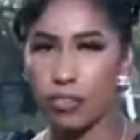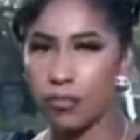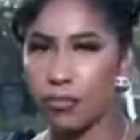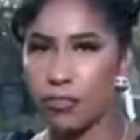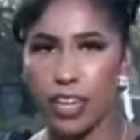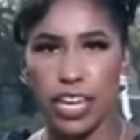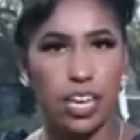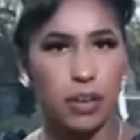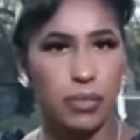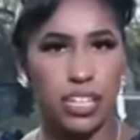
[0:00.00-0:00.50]

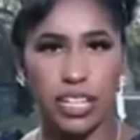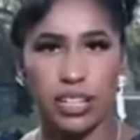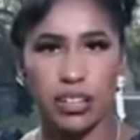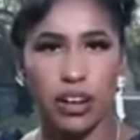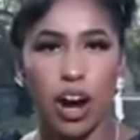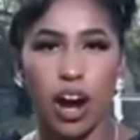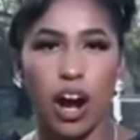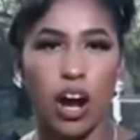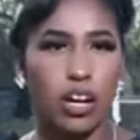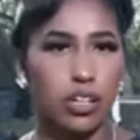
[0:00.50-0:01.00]
Her
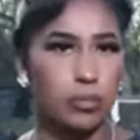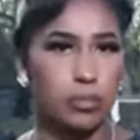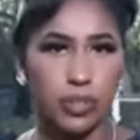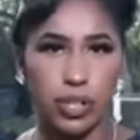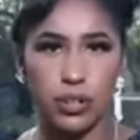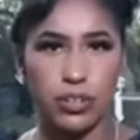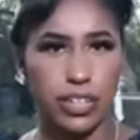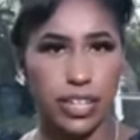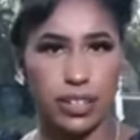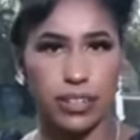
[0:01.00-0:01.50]
family
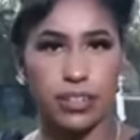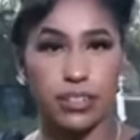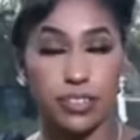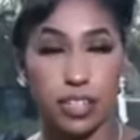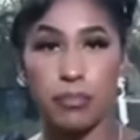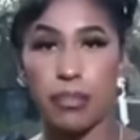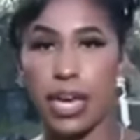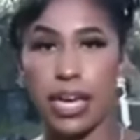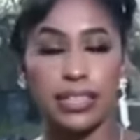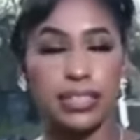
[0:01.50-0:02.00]

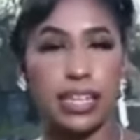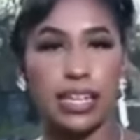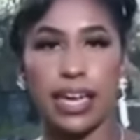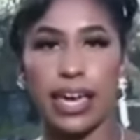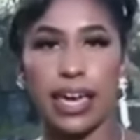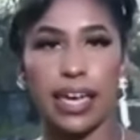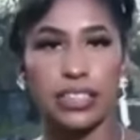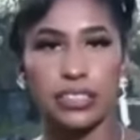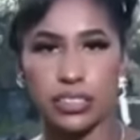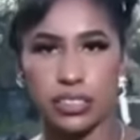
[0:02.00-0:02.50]
heartbroken,
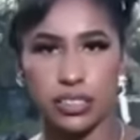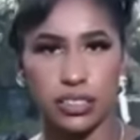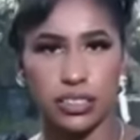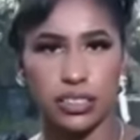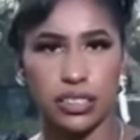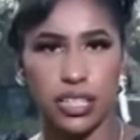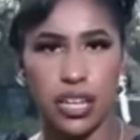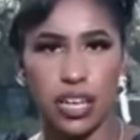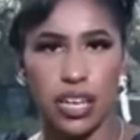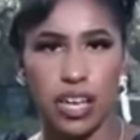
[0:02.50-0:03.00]
demanding
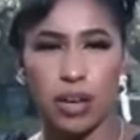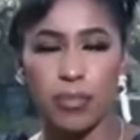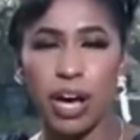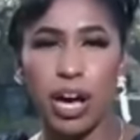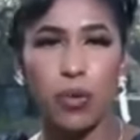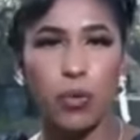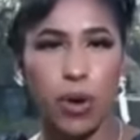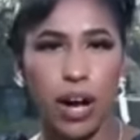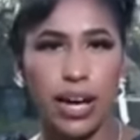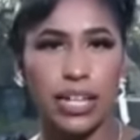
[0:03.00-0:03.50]
answers
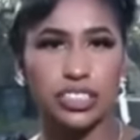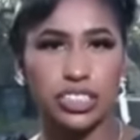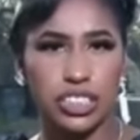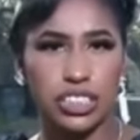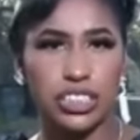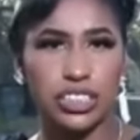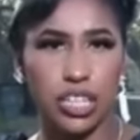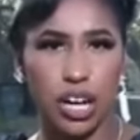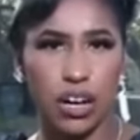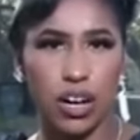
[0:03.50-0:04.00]
about why
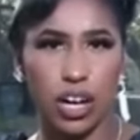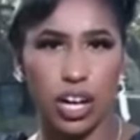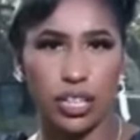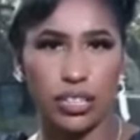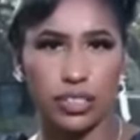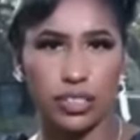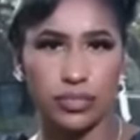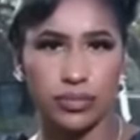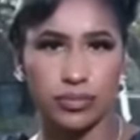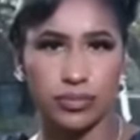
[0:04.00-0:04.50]
she's
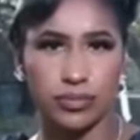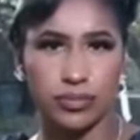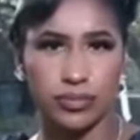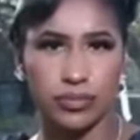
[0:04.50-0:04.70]
gone.